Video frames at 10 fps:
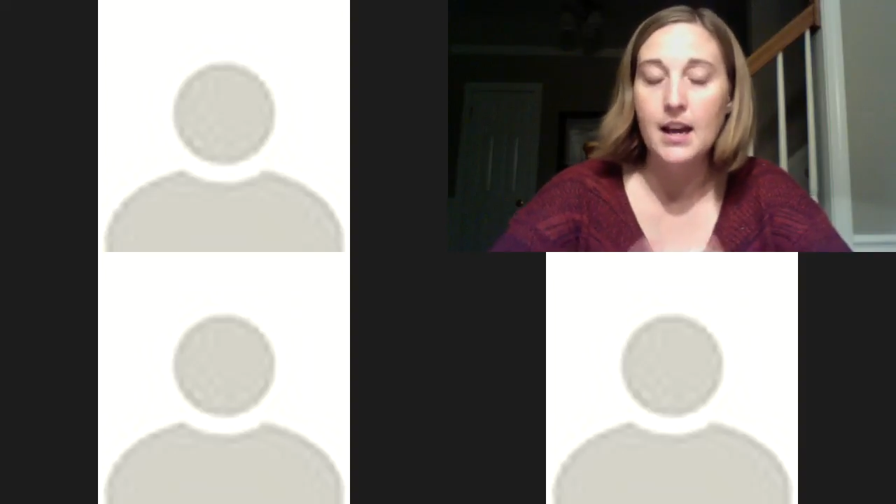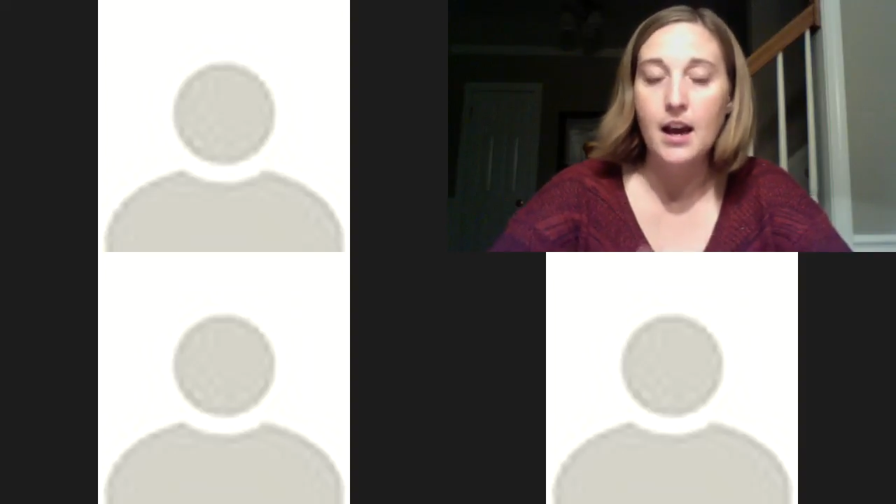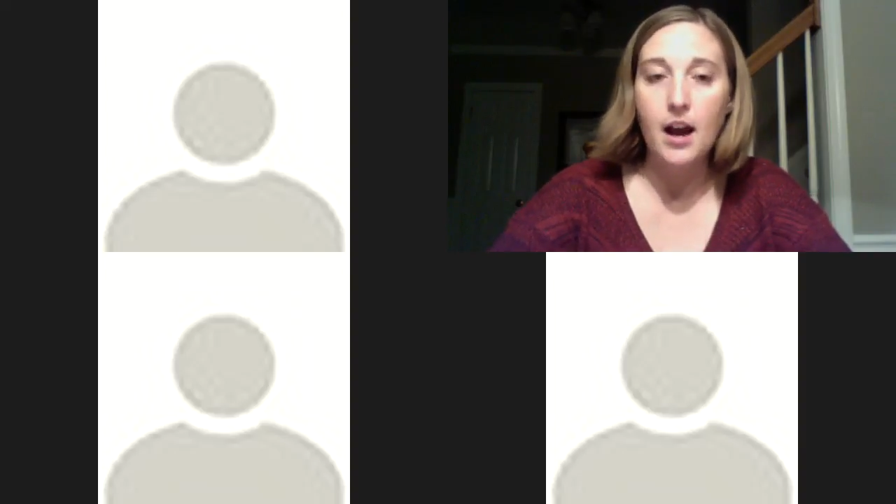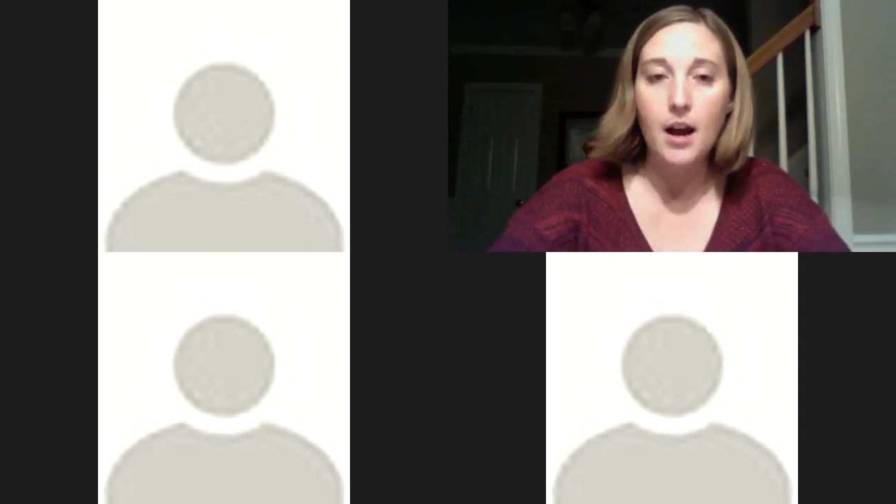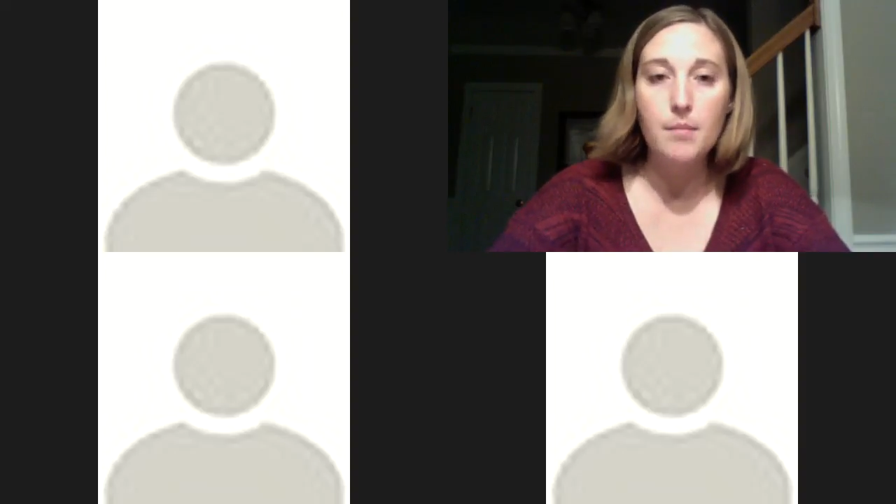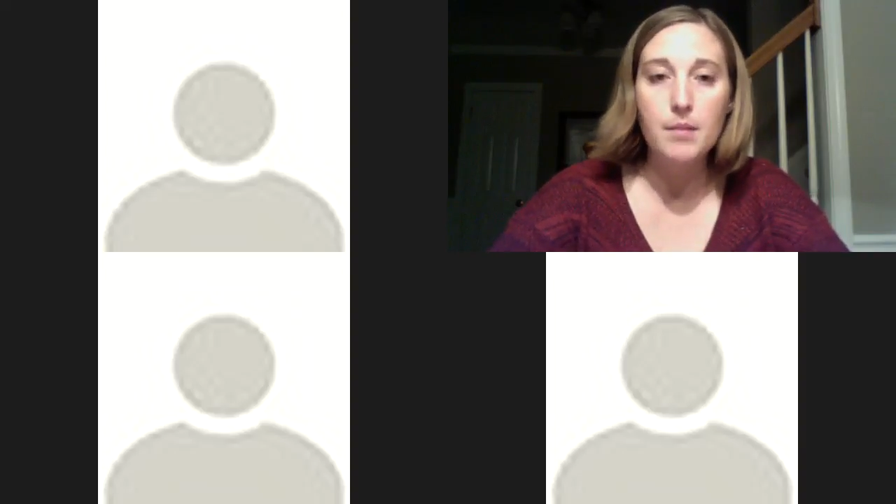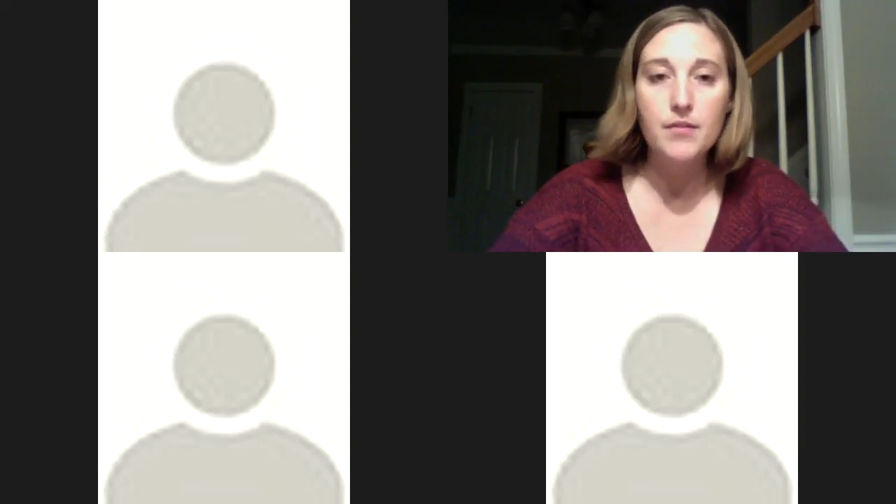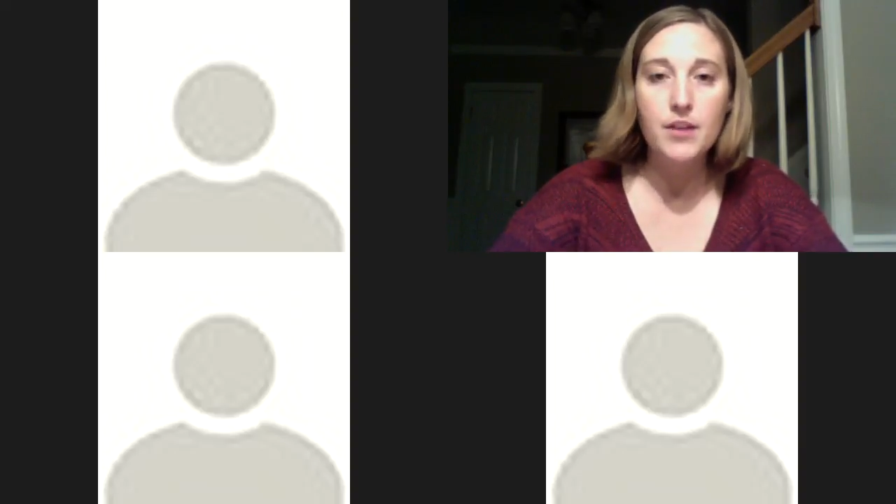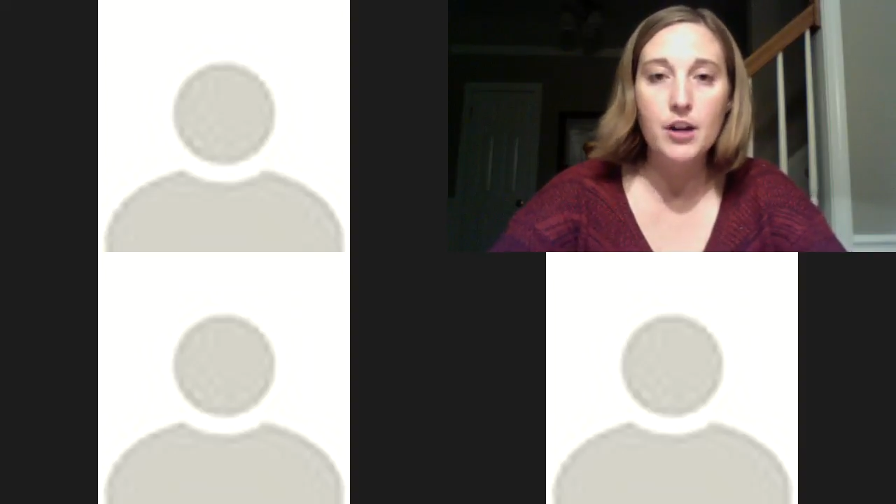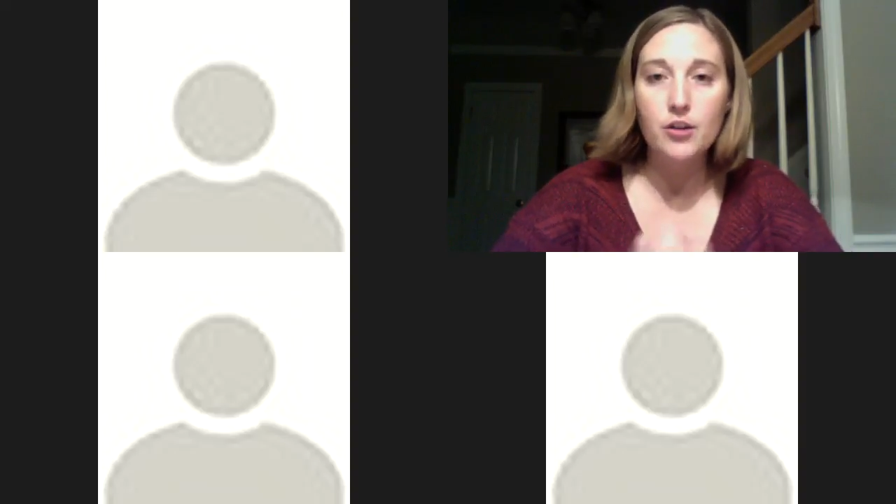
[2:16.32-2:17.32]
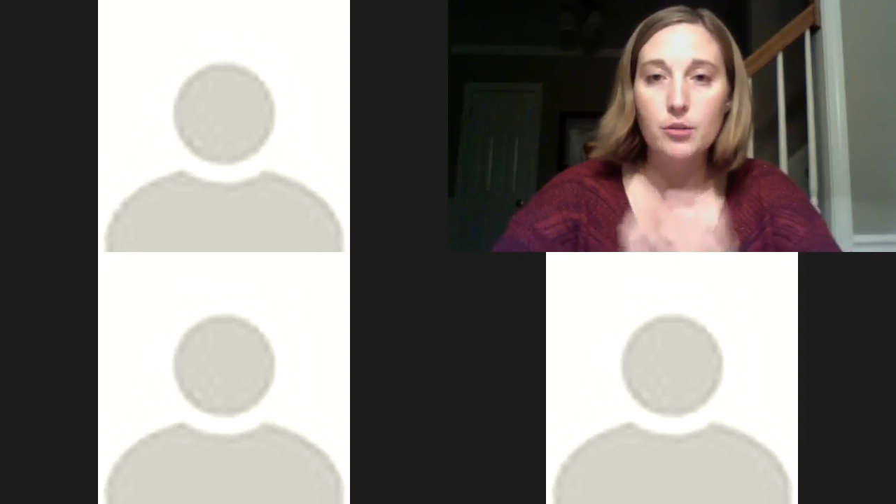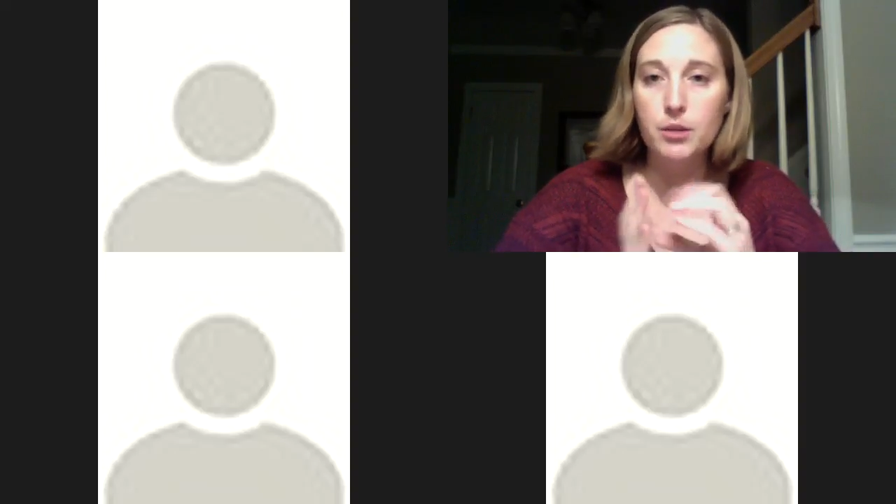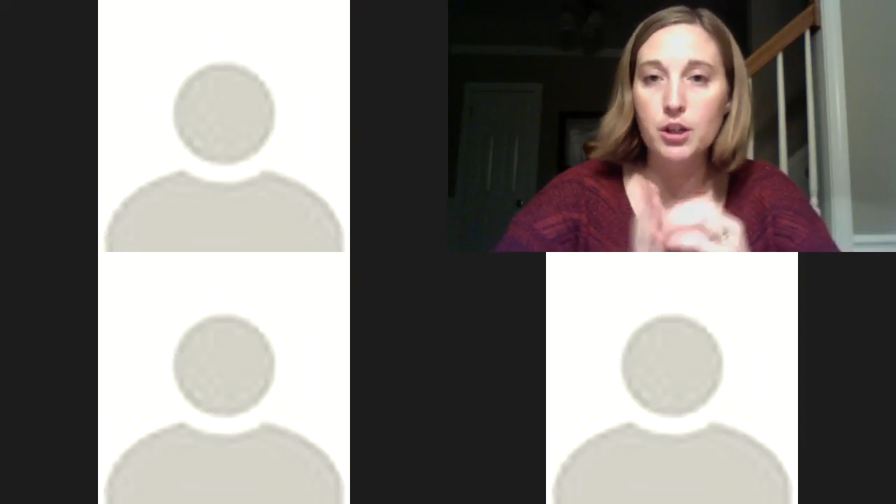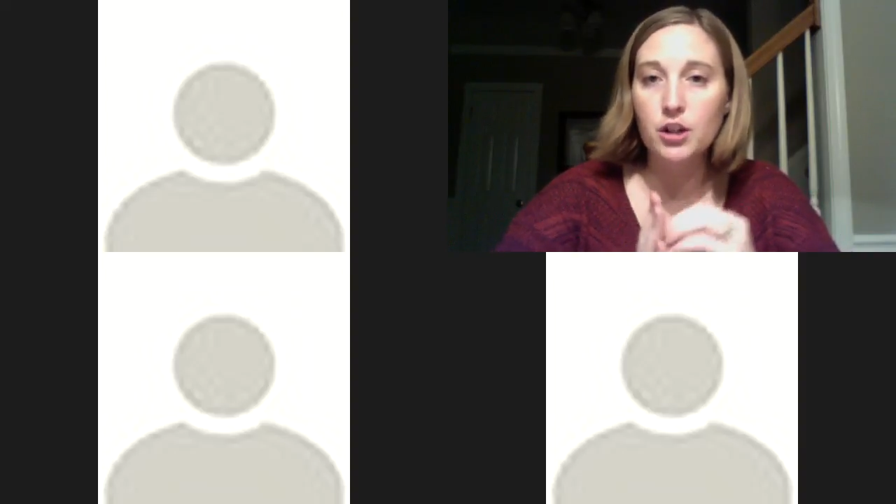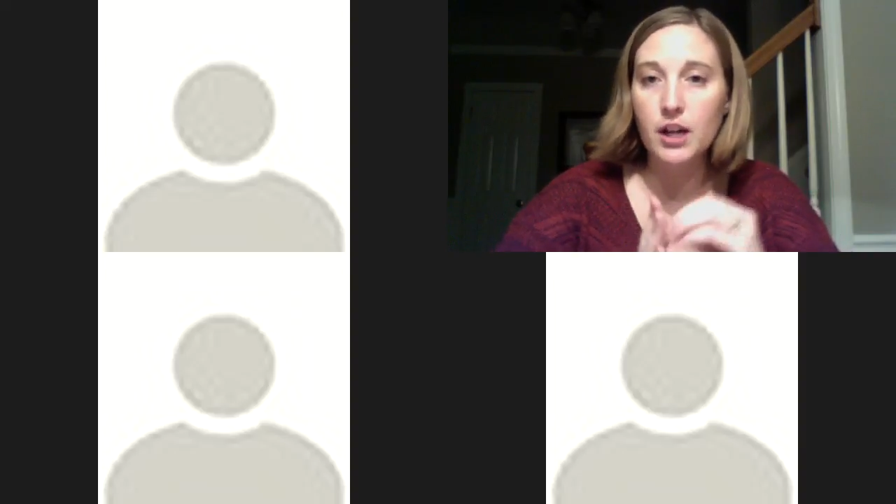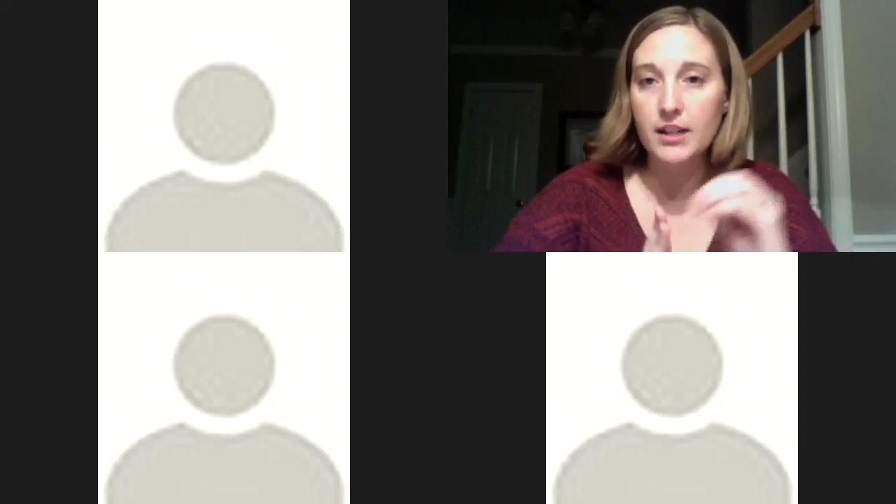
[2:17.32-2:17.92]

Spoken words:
They're the pure